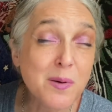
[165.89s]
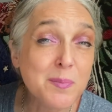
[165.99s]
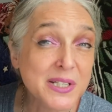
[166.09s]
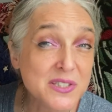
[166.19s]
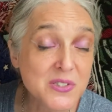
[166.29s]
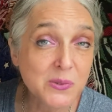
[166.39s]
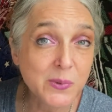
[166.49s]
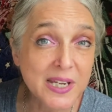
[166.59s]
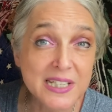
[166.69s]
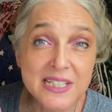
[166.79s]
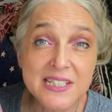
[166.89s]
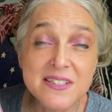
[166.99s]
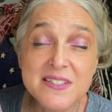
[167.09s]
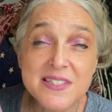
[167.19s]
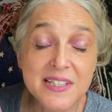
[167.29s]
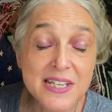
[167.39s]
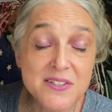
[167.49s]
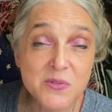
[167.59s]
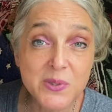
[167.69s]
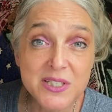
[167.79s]
but it's the way it is, and he's
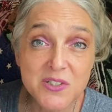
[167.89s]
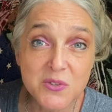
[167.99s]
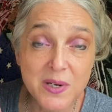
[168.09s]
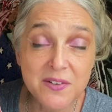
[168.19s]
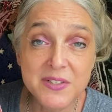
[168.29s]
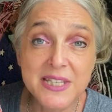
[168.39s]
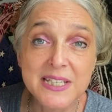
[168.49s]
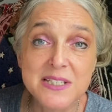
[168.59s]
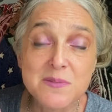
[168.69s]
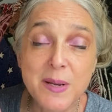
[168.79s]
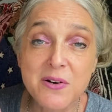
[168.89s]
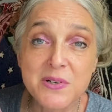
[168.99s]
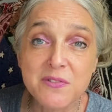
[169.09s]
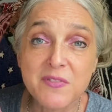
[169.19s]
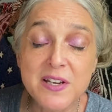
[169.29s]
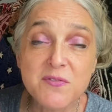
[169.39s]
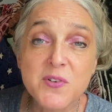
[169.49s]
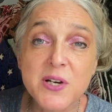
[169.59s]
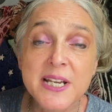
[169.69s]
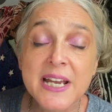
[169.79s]
going to do everything in his power to fight
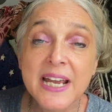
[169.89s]
for it.